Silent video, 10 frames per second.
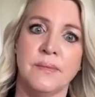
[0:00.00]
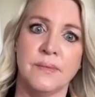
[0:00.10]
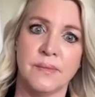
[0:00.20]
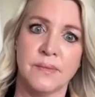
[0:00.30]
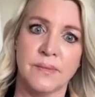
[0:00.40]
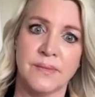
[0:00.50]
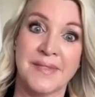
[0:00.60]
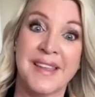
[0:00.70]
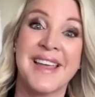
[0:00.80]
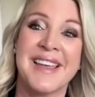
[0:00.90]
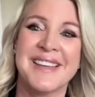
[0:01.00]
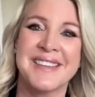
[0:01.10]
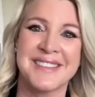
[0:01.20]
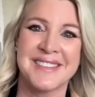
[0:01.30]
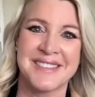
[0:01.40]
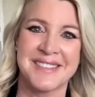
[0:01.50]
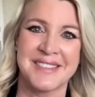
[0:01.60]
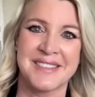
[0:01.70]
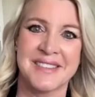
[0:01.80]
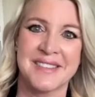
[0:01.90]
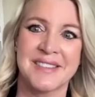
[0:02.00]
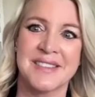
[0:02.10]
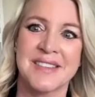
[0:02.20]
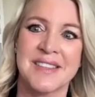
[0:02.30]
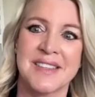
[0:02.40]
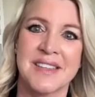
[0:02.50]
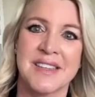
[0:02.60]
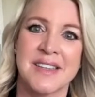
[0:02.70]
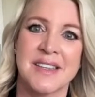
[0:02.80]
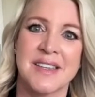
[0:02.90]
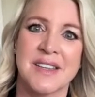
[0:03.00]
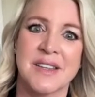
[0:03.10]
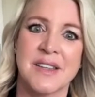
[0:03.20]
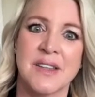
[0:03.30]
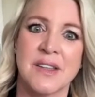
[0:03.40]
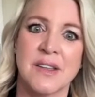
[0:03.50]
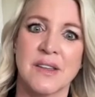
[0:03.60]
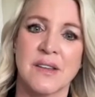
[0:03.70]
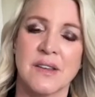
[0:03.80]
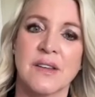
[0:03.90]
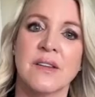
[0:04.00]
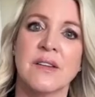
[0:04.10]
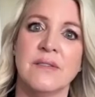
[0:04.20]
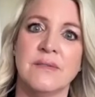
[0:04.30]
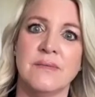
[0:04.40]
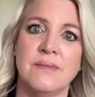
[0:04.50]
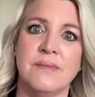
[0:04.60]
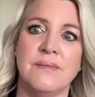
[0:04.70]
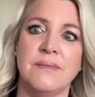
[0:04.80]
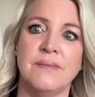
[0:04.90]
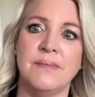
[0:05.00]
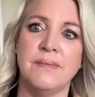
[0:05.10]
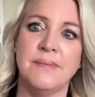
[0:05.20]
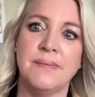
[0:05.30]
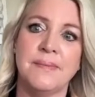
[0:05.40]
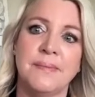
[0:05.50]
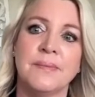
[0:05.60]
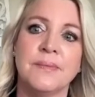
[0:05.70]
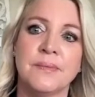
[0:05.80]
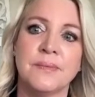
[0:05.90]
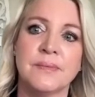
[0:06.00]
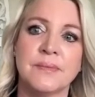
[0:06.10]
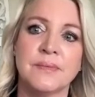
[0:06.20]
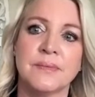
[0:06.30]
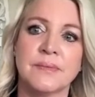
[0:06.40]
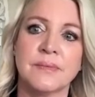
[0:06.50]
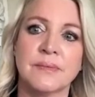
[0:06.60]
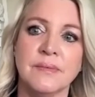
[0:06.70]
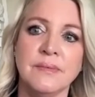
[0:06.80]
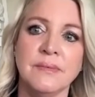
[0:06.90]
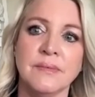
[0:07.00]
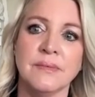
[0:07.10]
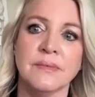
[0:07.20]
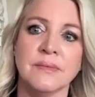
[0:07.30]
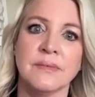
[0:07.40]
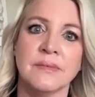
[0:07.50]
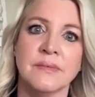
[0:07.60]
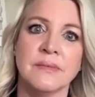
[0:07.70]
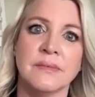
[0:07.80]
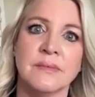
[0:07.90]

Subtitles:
This person isn't speaking.